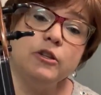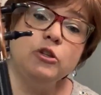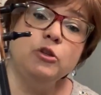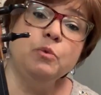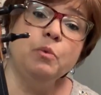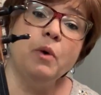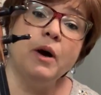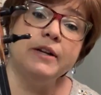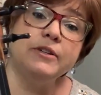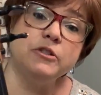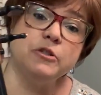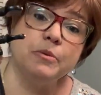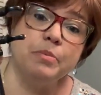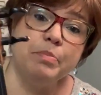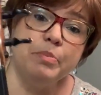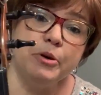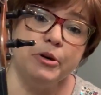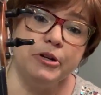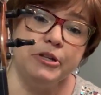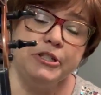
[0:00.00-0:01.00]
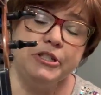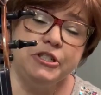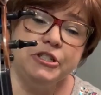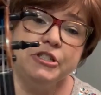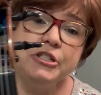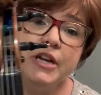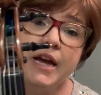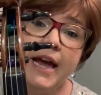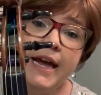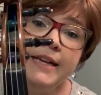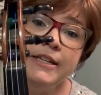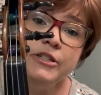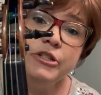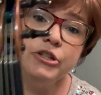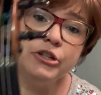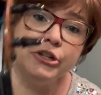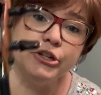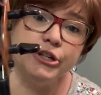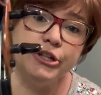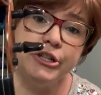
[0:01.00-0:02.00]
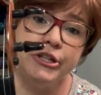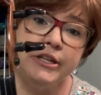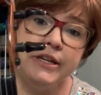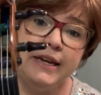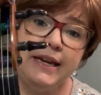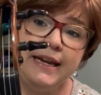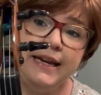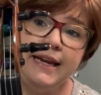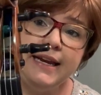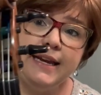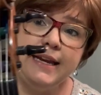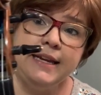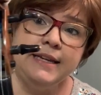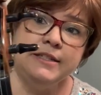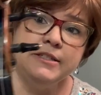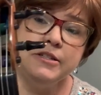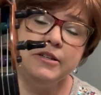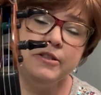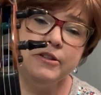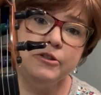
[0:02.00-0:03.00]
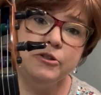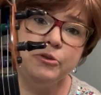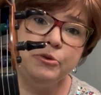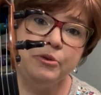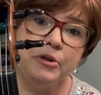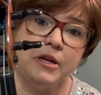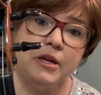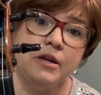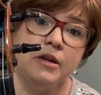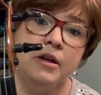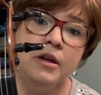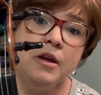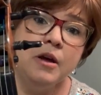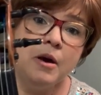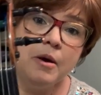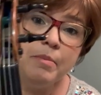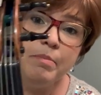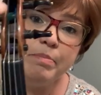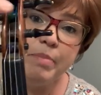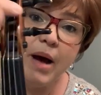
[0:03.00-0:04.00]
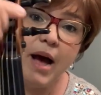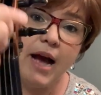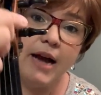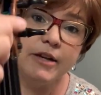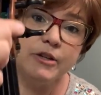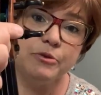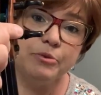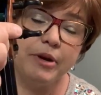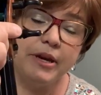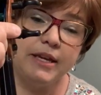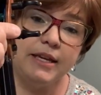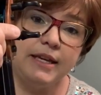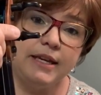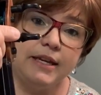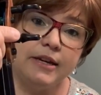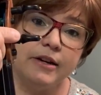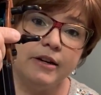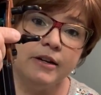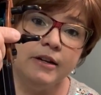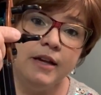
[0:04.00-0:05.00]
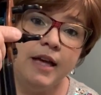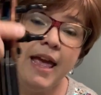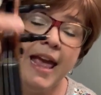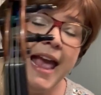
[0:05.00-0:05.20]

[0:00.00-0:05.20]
you want to push and turn into the tuning box right here.